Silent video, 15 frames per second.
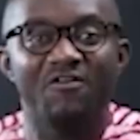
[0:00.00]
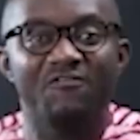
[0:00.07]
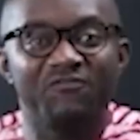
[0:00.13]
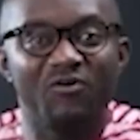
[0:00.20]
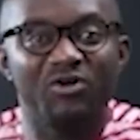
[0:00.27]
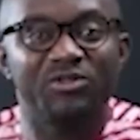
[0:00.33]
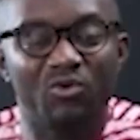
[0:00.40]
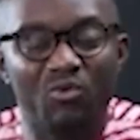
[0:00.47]

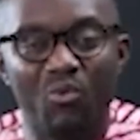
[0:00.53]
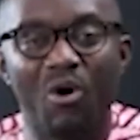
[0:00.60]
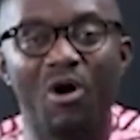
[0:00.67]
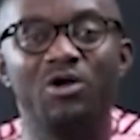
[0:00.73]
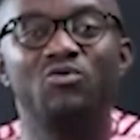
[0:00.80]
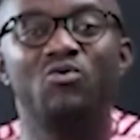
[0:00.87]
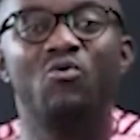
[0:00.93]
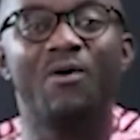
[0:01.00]
for the
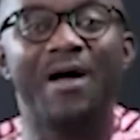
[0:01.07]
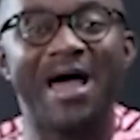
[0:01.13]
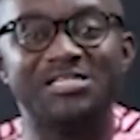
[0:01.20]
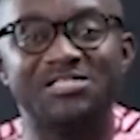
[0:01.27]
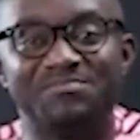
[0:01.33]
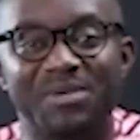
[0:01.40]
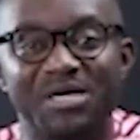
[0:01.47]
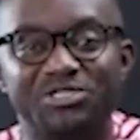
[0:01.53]
one who
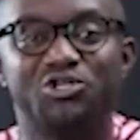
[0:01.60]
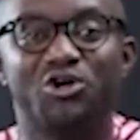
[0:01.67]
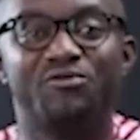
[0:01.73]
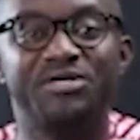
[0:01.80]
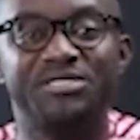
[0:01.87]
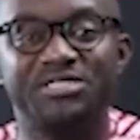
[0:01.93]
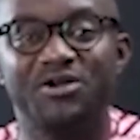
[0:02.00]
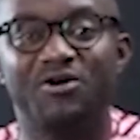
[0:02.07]
has
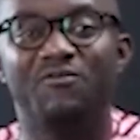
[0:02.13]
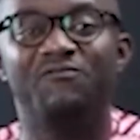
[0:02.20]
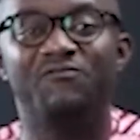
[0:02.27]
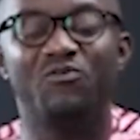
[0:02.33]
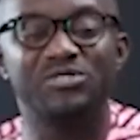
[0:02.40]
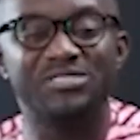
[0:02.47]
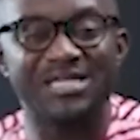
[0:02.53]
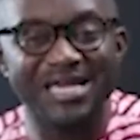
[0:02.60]
majority of
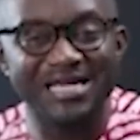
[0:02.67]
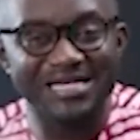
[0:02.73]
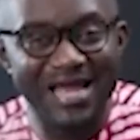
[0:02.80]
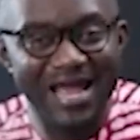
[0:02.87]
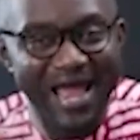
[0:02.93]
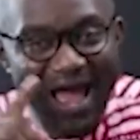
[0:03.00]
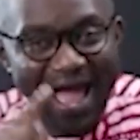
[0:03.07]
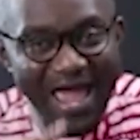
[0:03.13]
votes in
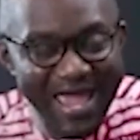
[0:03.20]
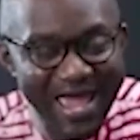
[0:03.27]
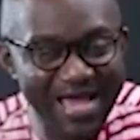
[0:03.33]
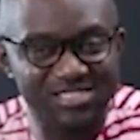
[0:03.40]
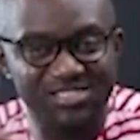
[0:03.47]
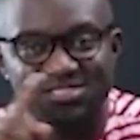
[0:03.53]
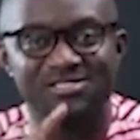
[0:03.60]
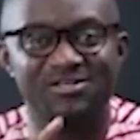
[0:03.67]
the
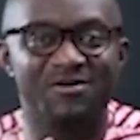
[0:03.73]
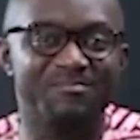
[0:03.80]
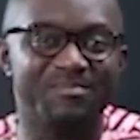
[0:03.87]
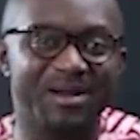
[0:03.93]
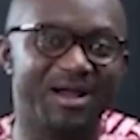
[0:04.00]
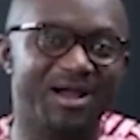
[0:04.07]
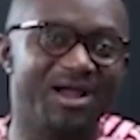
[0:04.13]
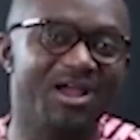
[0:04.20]
highest
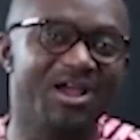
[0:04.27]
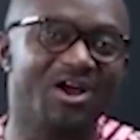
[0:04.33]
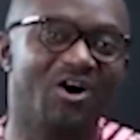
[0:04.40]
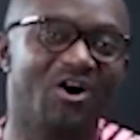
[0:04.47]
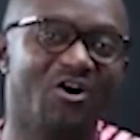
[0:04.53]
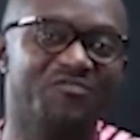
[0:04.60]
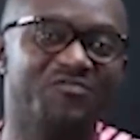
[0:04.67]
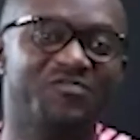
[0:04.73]
number
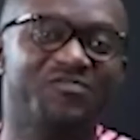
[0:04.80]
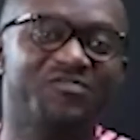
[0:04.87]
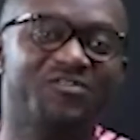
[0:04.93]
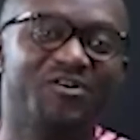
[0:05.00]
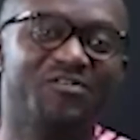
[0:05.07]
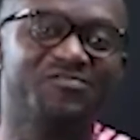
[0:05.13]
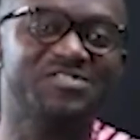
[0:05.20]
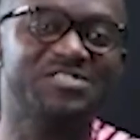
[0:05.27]

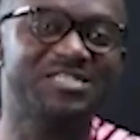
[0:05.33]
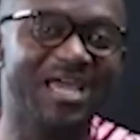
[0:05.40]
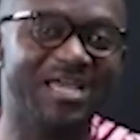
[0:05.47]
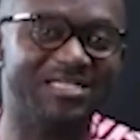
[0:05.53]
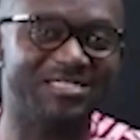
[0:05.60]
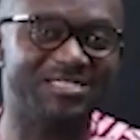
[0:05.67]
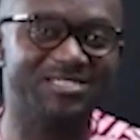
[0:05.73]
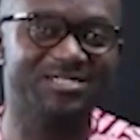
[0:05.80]
of
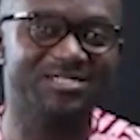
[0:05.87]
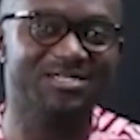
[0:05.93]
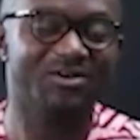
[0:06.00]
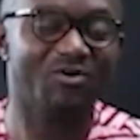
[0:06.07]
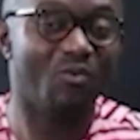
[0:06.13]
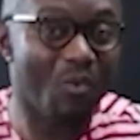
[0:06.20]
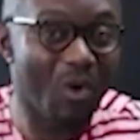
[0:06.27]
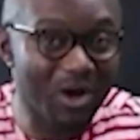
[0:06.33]
states.
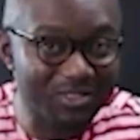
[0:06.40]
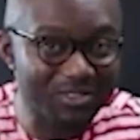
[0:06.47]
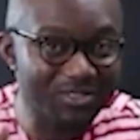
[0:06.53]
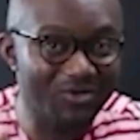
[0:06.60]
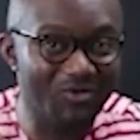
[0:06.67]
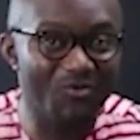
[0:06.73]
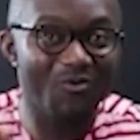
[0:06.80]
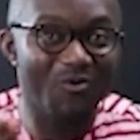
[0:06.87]

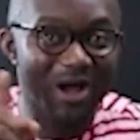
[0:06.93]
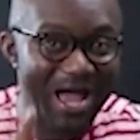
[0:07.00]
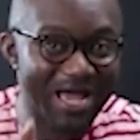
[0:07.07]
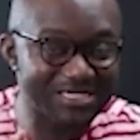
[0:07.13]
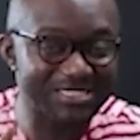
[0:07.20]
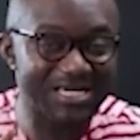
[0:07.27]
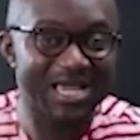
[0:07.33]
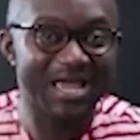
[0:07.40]
One who
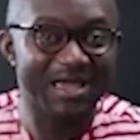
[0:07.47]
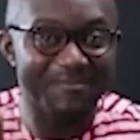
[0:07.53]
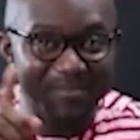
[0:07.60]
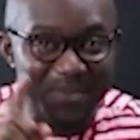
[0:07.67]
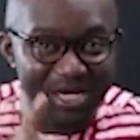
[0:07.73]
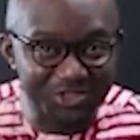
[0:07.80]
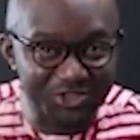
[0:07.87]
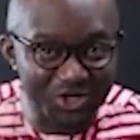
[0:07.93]
has
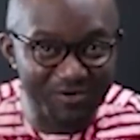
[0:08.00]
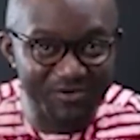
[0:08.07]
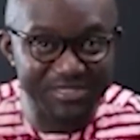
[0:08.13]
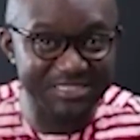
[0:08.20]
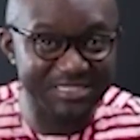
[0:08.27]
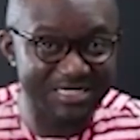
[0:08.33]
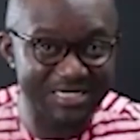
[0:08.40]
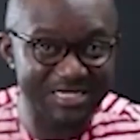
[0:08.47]

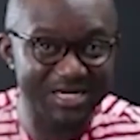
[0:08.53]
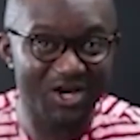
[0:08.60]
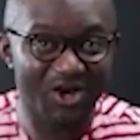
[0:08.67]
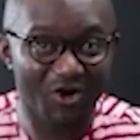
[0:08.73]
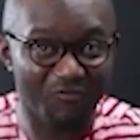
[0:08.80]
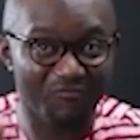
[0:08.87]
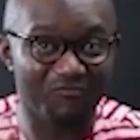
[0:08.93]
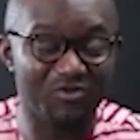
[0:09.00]
majority
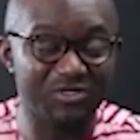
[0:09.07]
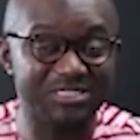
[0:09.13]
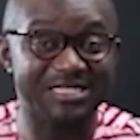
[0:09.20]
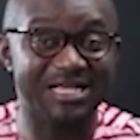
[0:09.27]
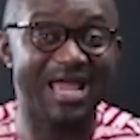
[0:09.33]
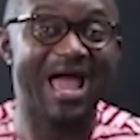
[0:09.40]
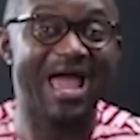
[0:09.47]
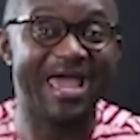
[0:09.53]
of votes
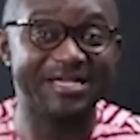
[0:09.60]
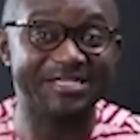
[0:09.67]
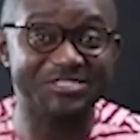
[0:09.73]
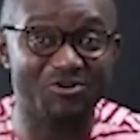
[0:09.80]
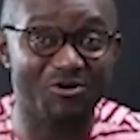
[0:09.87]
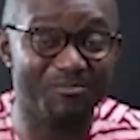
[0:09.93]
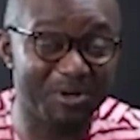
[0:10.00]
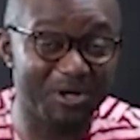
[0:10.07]
in the
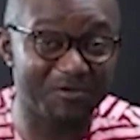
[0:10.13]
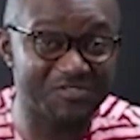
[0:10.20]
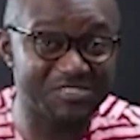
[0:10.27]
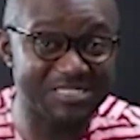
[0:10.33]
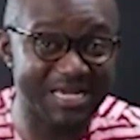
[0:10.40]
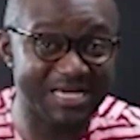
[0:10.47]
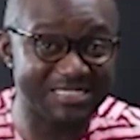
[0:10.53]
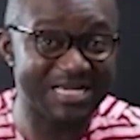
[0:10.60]
highest number of
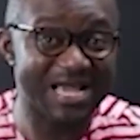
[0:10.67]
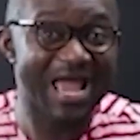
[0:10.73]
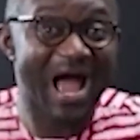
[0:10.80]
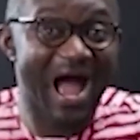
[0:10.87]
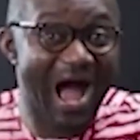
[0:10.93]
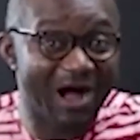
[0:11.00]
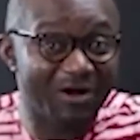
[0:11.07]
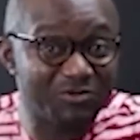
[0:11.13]
states
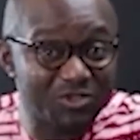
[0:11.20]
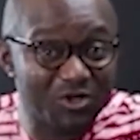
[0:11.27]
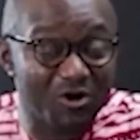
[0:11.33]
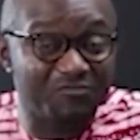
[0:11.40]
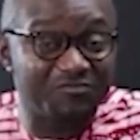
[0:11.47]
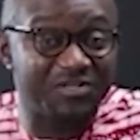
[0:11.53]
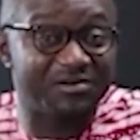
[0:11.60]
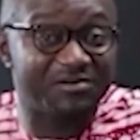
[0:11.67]
out
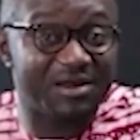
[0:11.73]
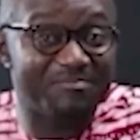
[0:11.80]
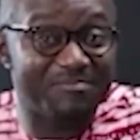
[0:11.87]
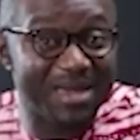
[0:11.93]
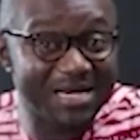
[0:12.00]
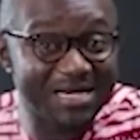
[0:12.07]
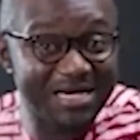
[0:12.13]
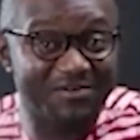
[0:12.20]
of the
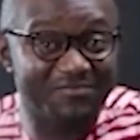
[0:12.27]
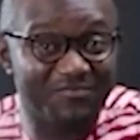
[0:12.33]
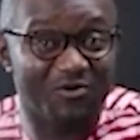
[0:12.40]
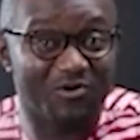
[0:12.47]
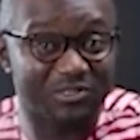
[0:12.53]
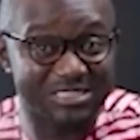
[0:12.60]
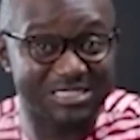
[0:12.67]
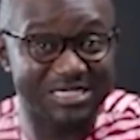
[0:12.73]
remaining
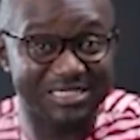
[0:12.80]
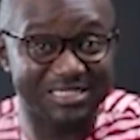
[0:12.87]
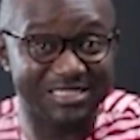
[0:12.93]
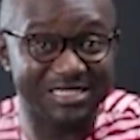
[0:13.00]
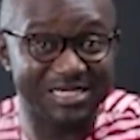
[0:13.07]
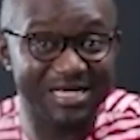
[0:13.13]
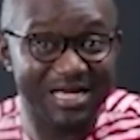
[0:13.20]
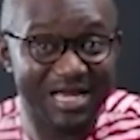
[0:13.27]

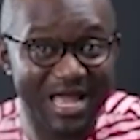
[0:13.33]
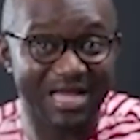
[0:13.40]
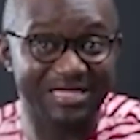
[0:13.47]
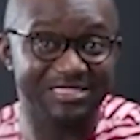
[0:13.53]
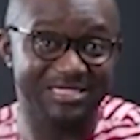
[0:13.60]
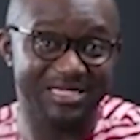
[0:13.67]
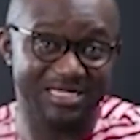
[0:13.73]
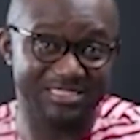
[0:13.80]
14
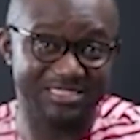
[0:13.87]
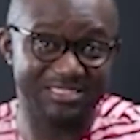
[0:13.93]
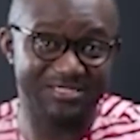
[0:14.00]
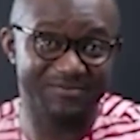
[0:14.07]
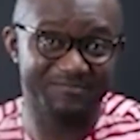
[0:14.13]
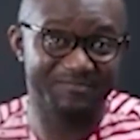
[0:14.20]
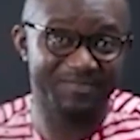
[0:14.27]
candidates.